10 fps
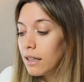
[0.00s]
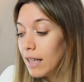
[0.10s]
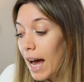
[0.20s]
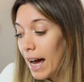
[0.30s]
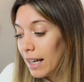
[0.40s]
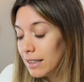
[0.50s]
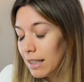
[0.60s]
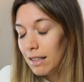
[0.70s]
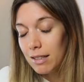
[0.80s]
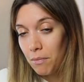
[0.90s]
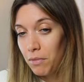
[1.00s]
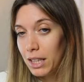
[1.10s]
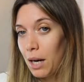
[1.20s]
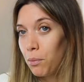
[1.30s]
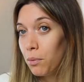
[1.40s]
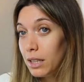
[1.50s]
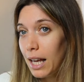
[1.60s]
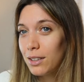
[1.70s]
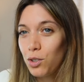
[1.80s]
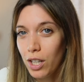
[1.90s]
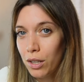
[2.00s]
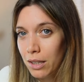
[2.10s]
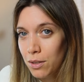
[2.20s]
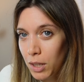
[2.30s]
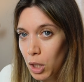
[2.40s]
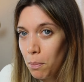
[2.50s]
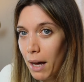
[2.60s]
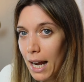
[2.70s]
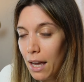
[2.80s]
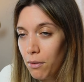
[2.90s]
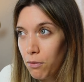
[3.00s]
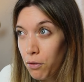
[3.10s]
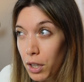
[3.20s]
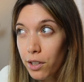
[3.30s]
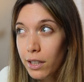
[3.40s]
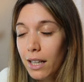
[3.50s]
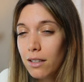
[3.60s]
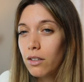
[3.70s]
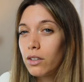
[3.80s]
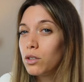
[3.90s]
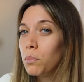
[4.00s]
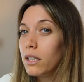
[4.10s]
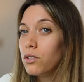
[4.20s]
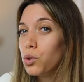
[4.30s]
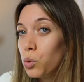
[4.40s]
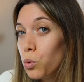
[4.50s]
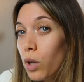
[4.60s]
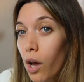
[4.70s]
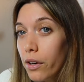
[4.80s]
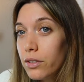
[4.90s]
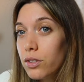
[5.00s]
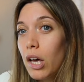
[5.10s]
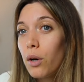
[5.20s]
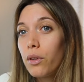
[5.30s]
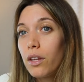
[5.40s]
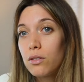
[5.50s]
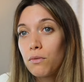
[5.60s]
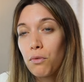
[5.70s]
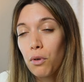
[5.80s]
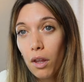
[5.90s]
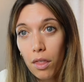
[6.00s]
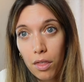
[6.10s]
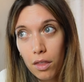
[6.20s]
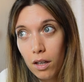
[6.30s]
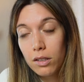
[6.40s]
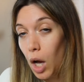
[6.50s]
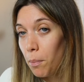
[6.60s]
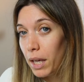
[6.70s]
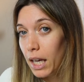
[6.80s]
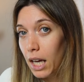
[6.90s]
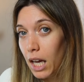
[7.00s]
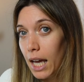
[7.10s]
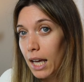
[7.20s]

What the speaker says: That is something that I would like to share in this video, but I fear that it's going to be too long, so this first topic,